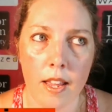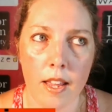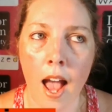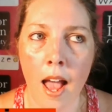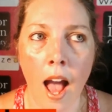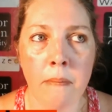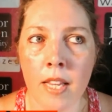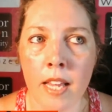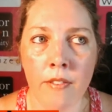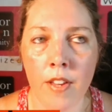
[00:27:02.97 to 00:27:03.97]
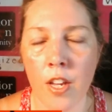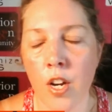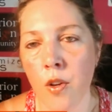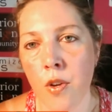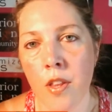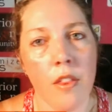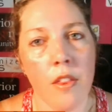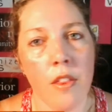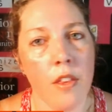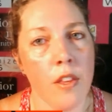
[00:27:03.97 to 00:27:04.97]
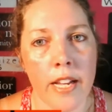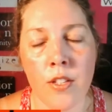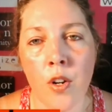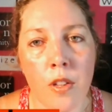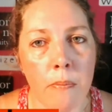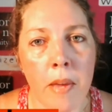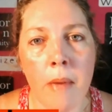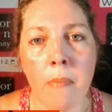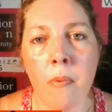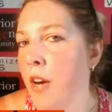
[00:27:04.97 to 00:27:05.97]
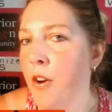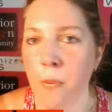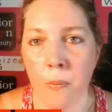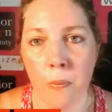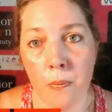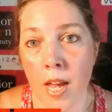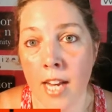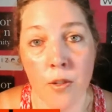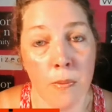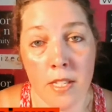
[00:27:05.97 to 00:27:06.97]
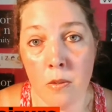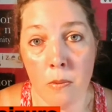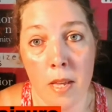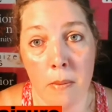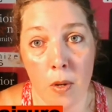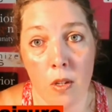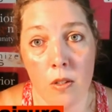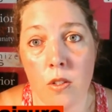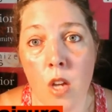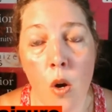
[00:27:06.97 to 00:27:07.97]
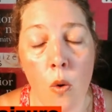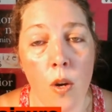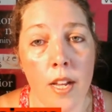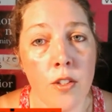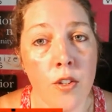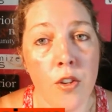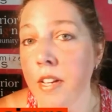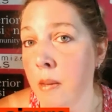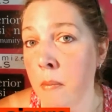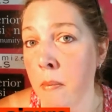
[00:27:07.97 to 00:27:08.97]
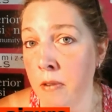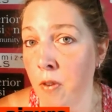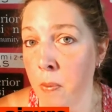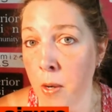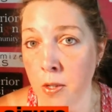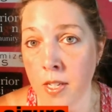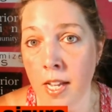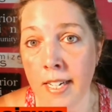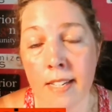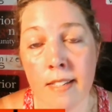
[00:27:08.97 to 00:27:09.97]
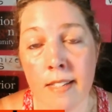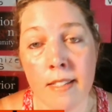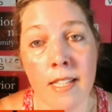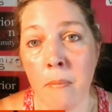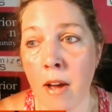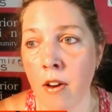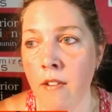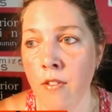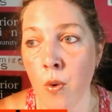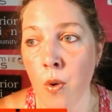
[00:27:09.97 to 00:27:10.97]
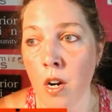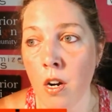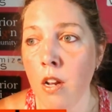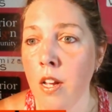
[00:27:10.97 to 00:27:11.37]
I believe, you can, it's certain, people want to know and do business with people. So inserting some amount of your personality and some amount of your,